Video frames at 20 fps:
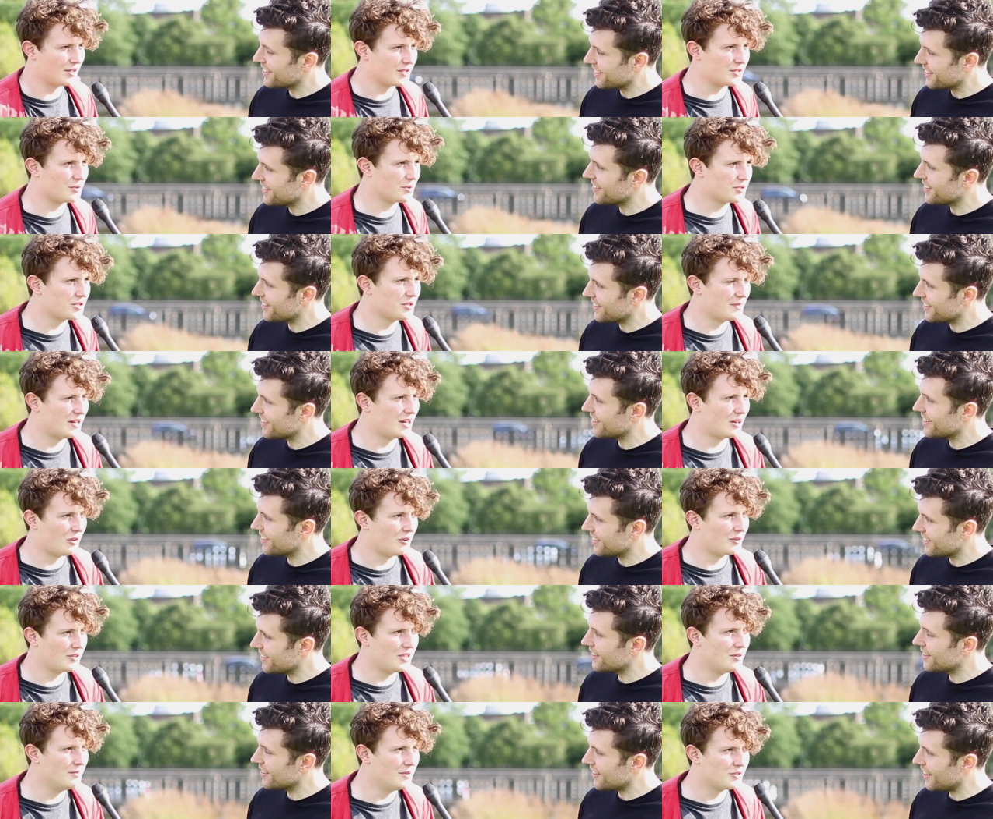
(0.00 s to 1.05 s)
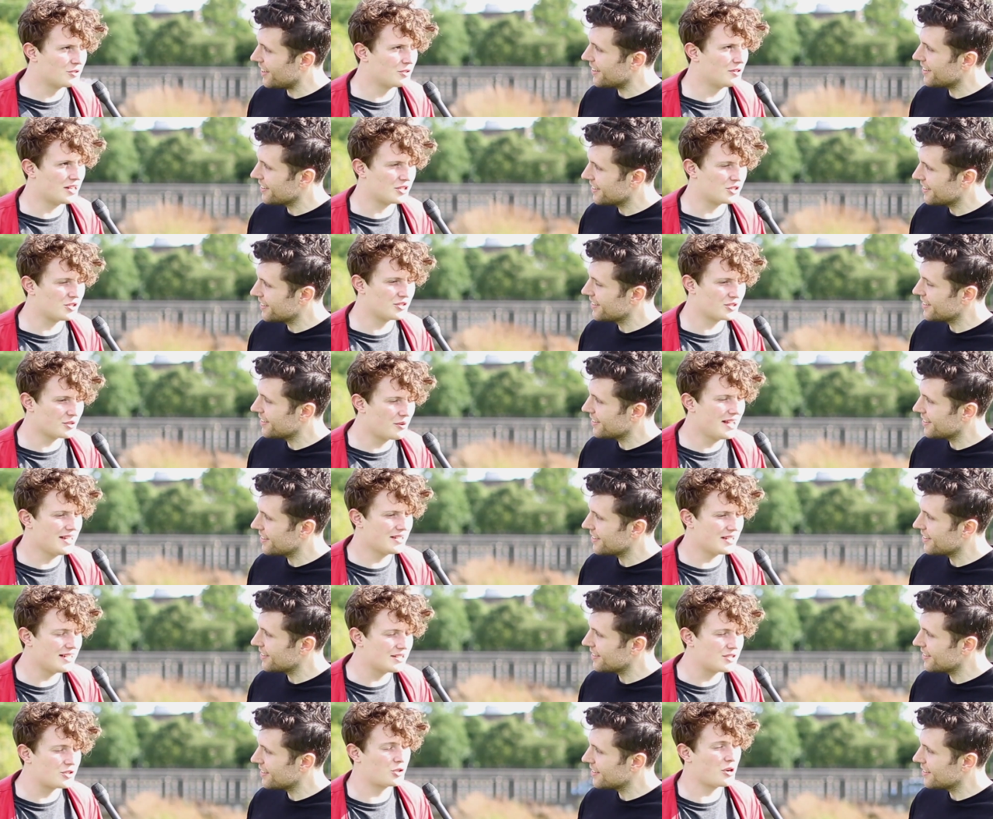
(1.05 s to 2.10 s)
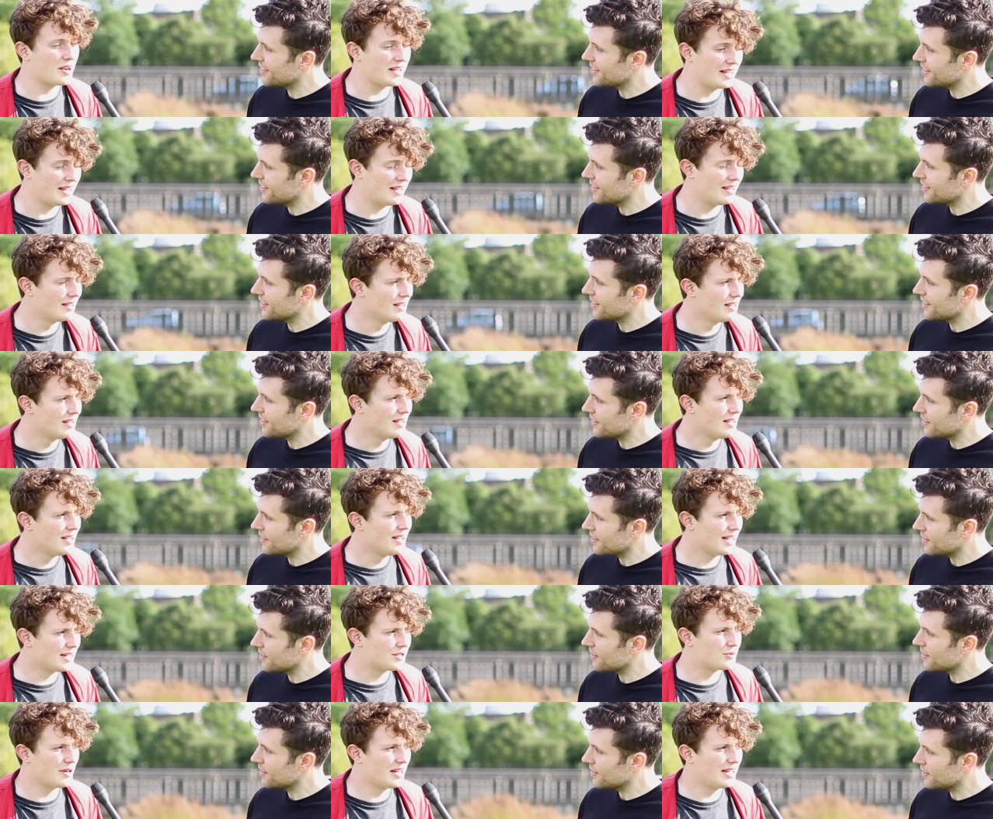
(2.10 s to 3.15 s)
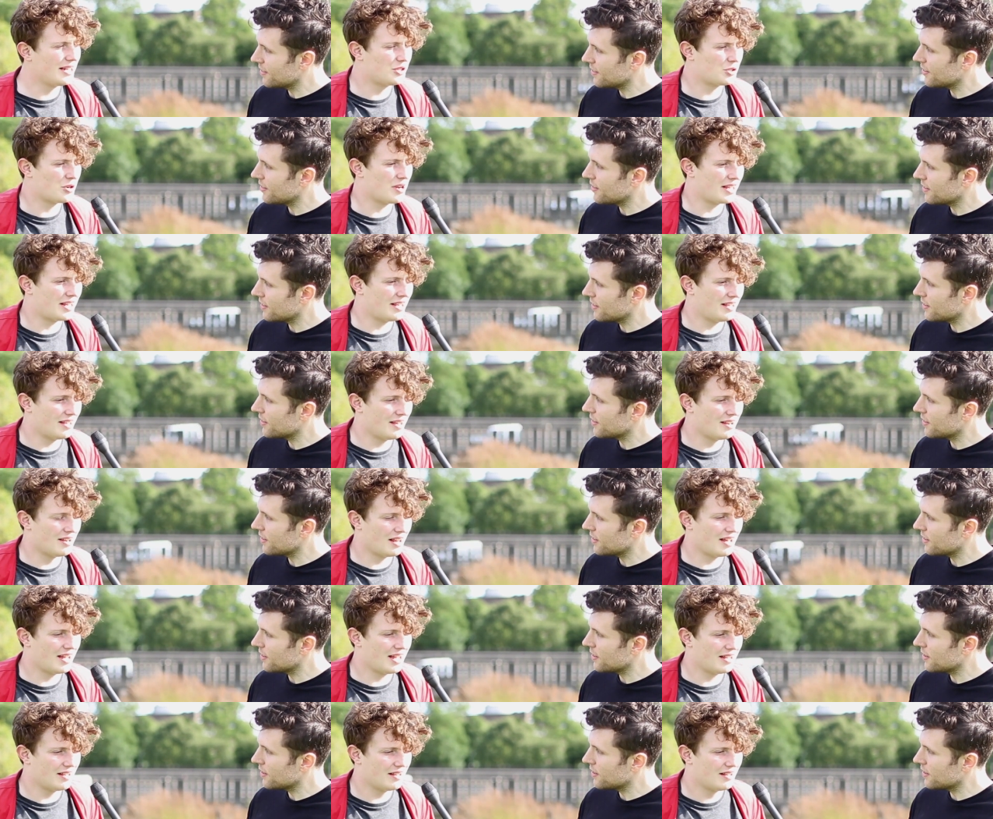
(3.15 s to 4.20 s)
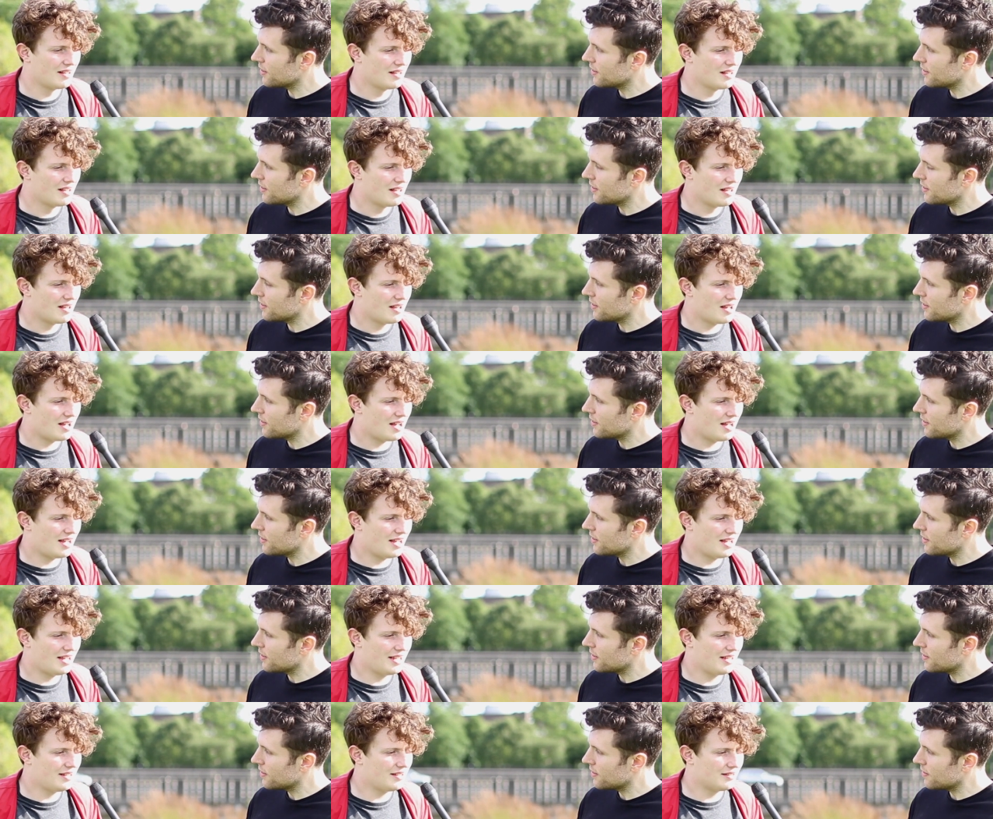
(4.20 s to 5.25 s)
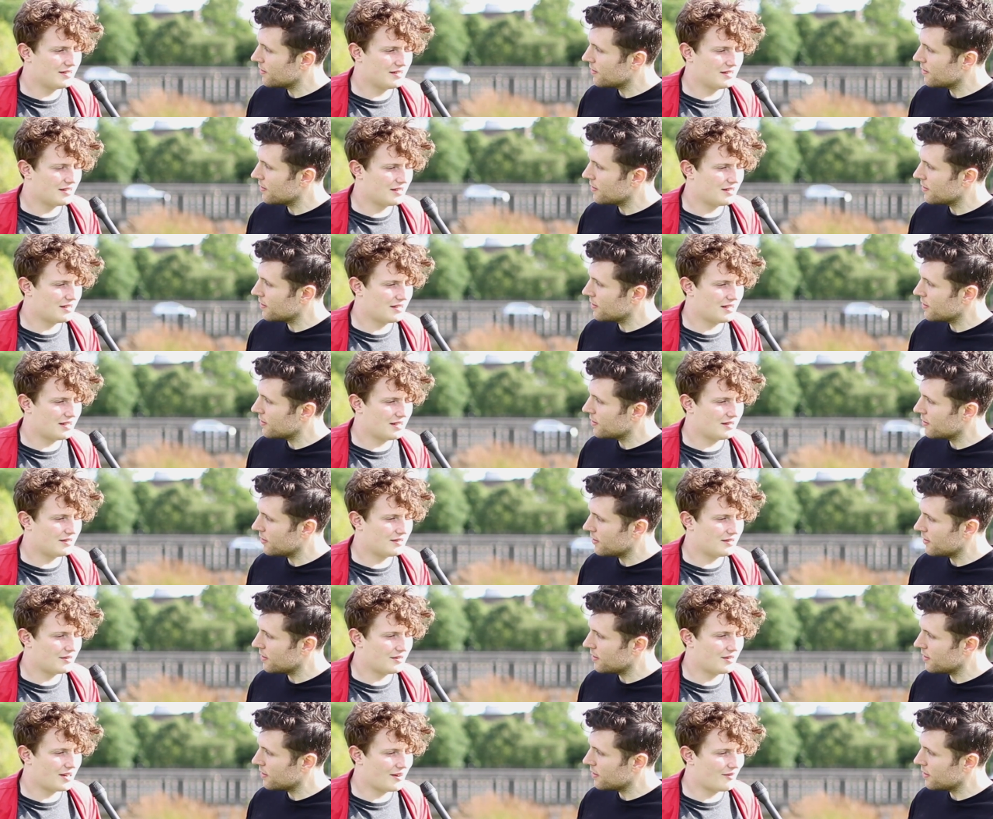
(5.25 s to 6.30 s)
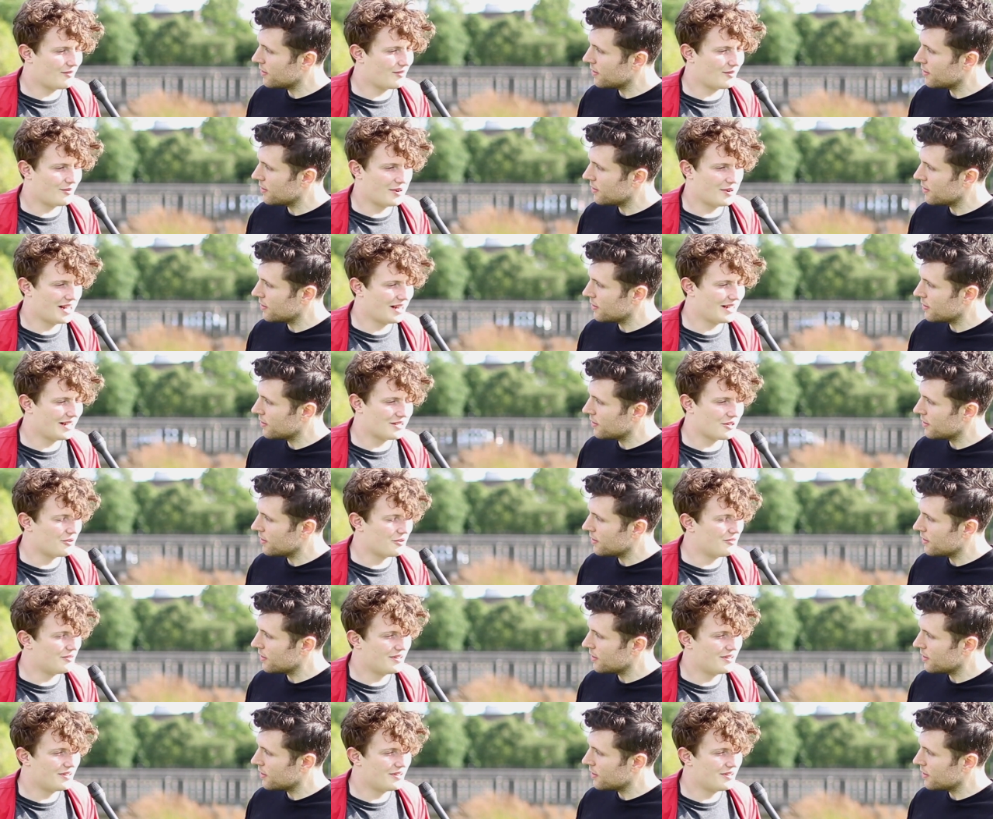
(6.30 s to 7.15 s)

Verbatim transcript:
Speaker 1: has also been a long human tradition. So it's it's tricky. It's really tricky, and like I, I really don't.